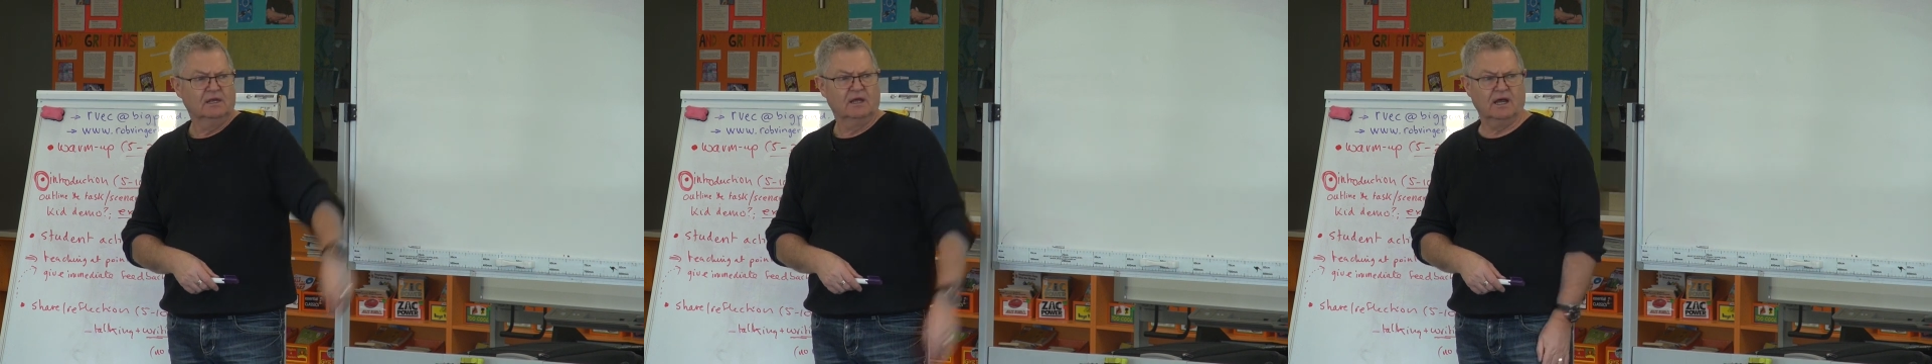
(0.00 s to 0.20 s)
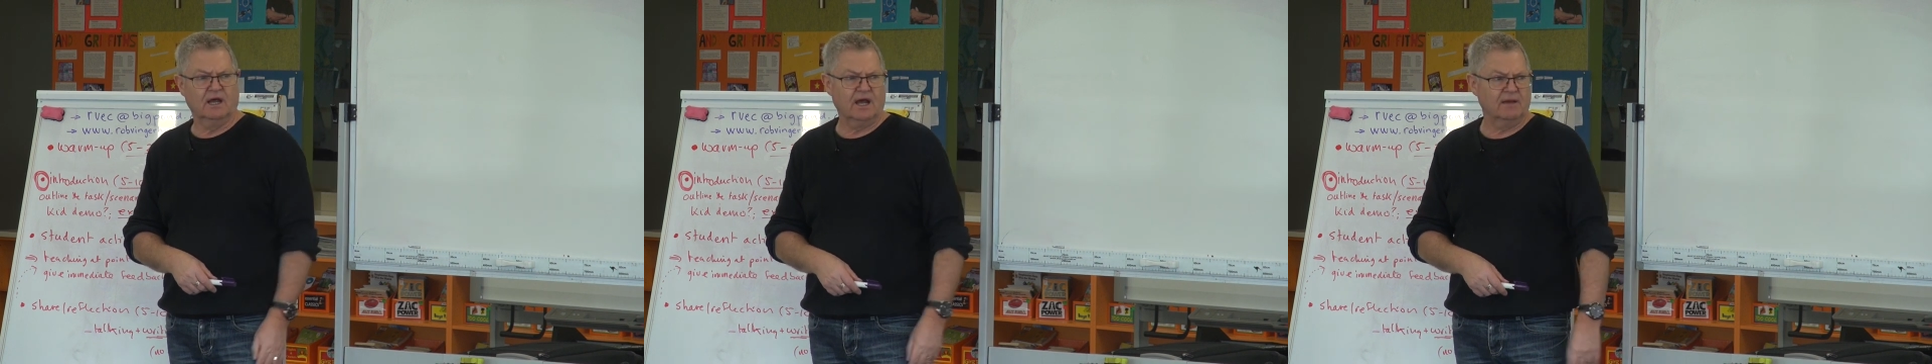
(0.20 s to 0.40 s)

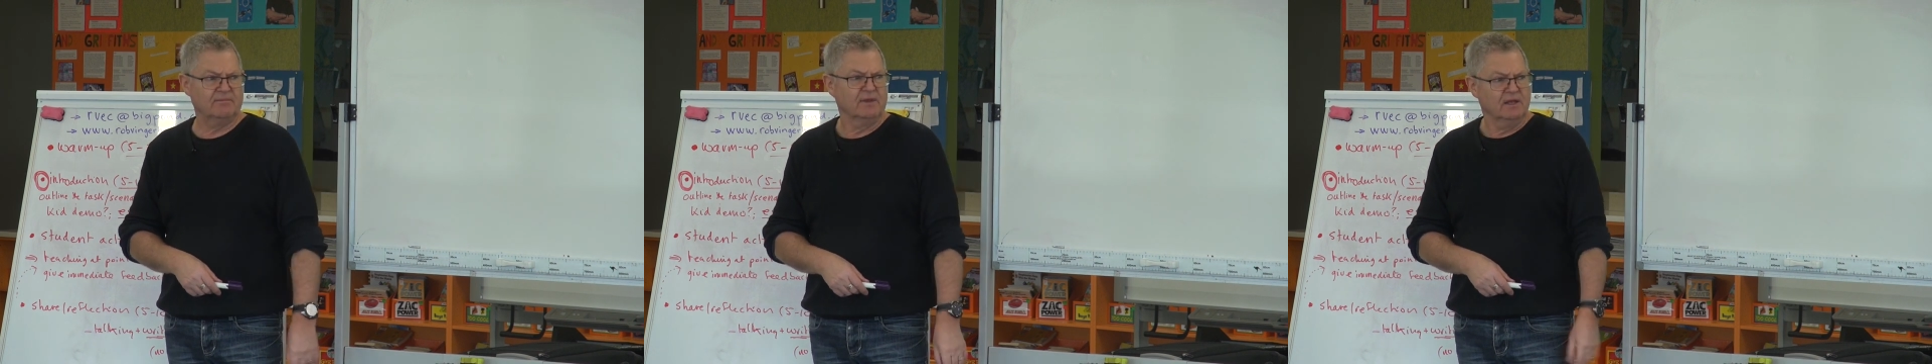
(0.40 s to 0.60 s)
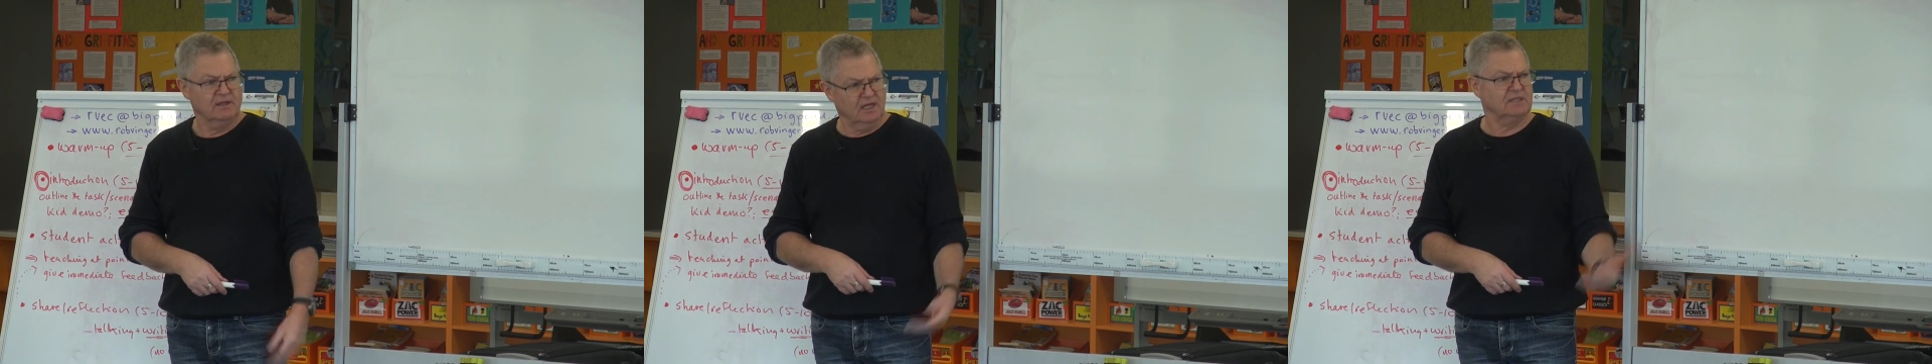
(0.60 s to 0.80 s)
Uh,
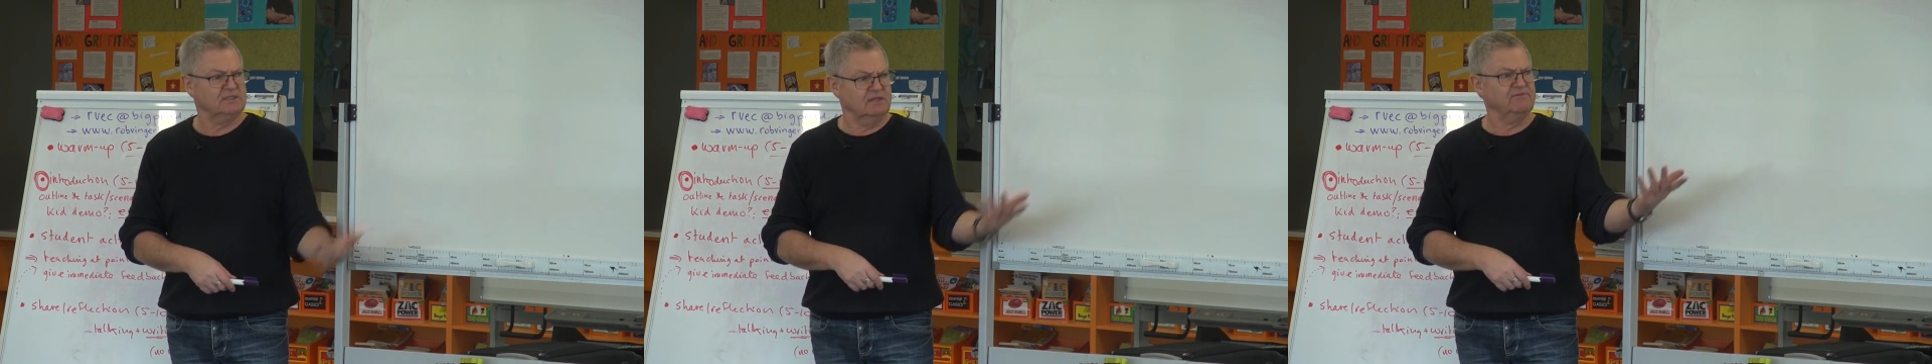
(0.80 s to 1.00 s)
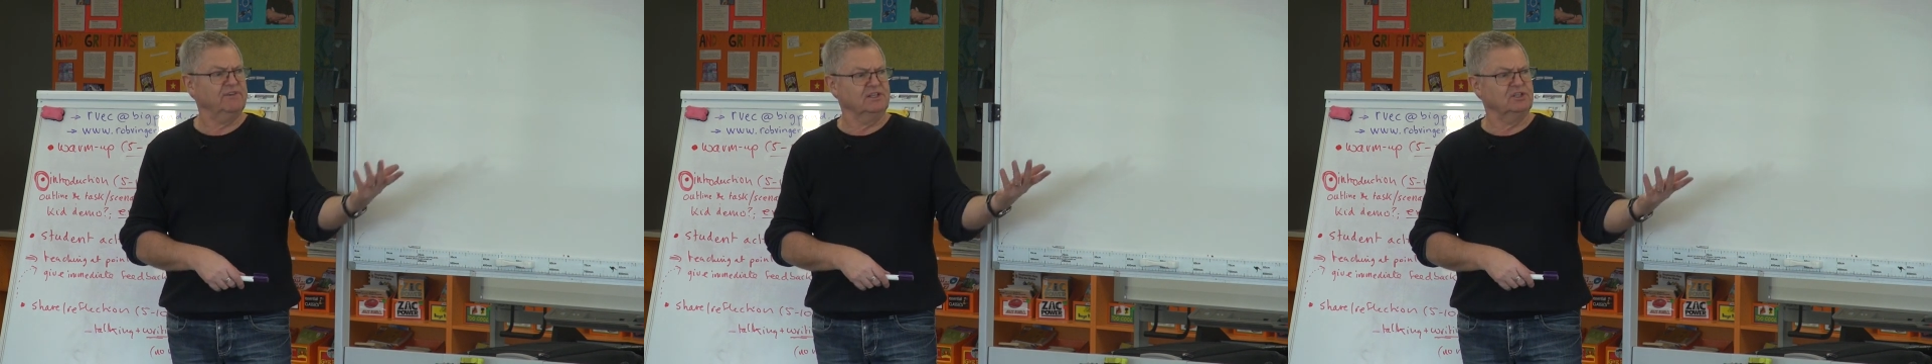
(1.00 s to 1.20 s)
I
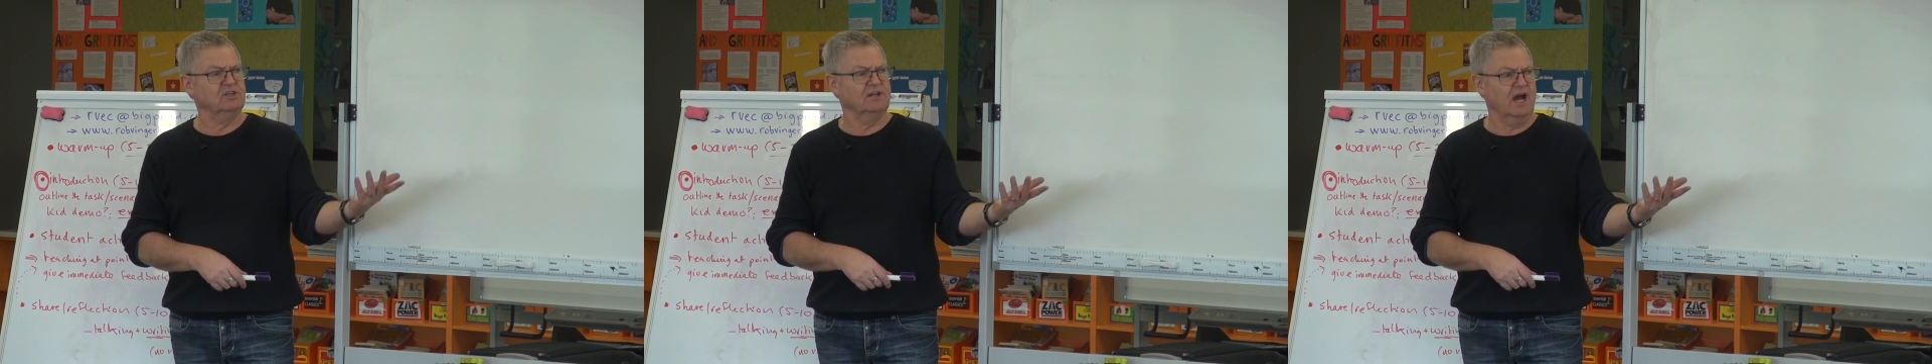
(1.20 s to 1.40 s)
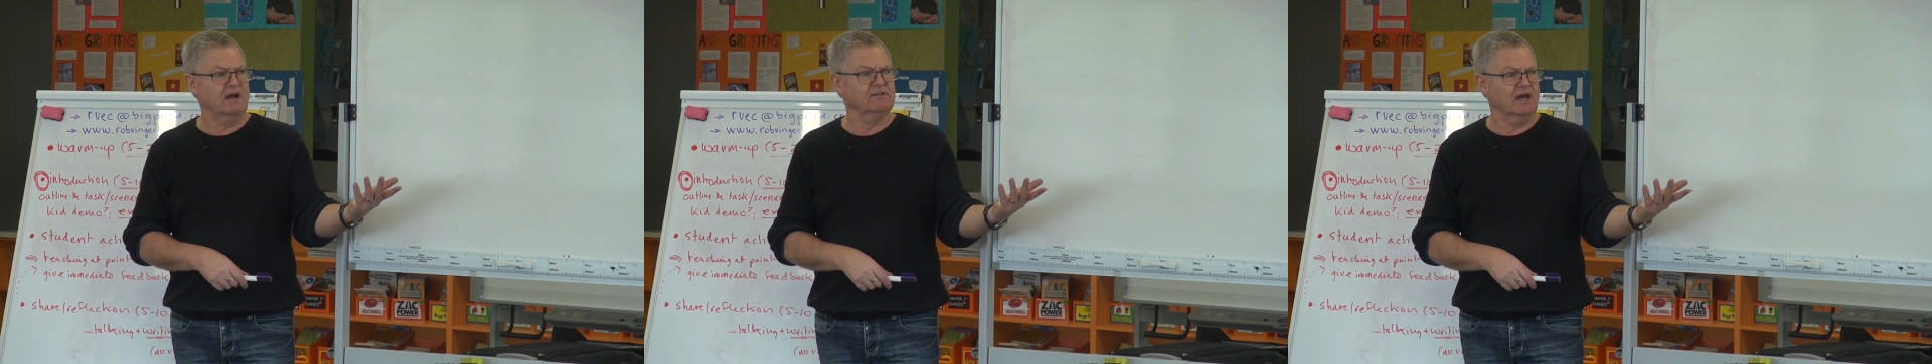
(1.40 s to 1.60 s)
said, Vince, you
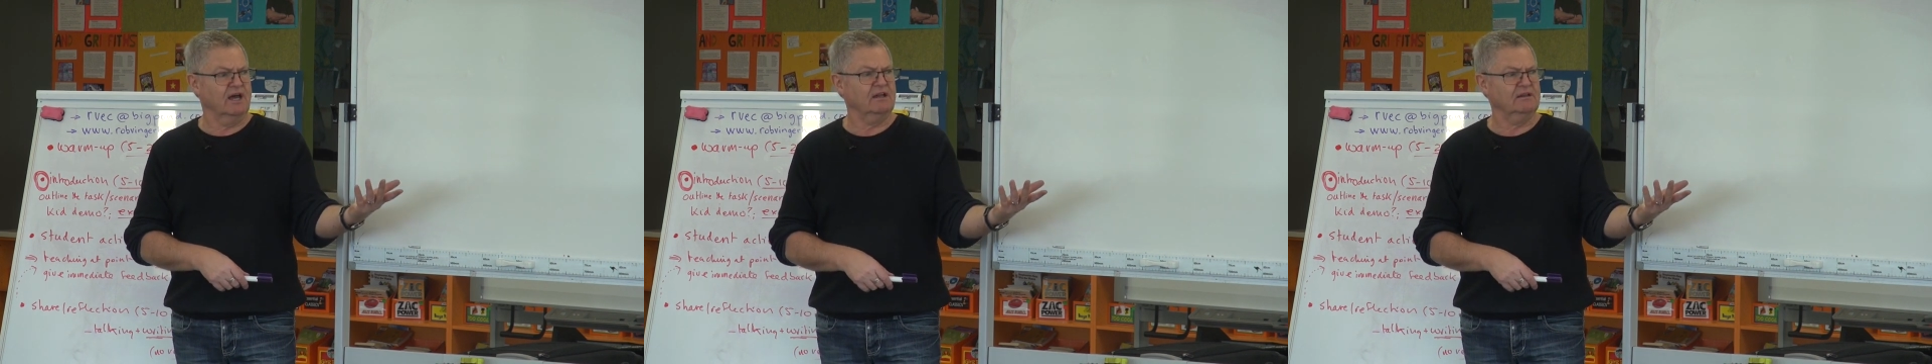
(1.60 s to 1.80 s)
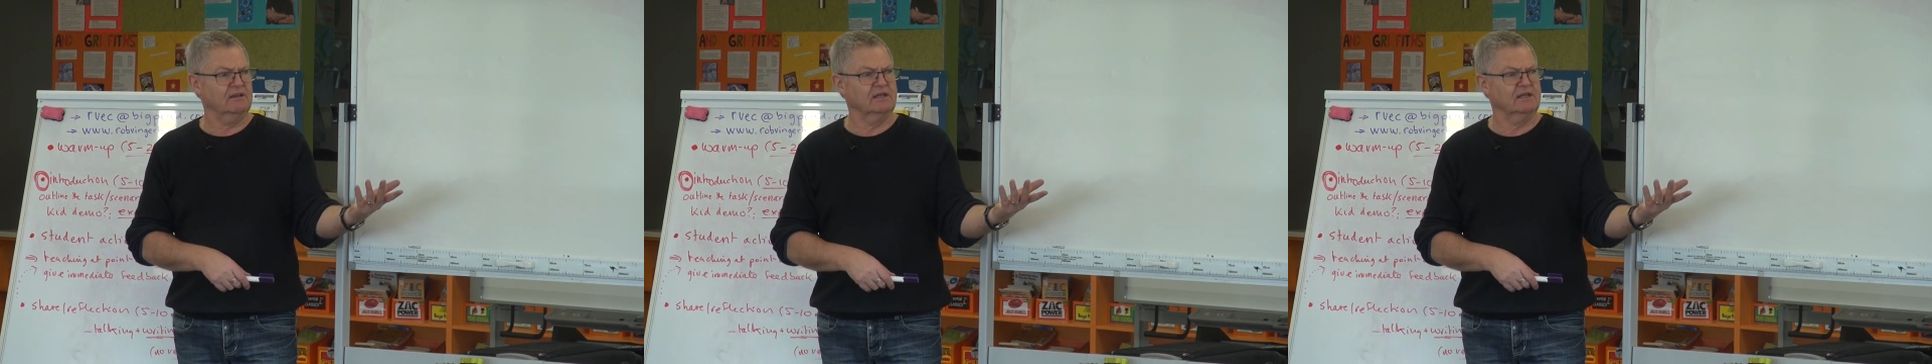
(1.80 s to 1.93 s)
know that.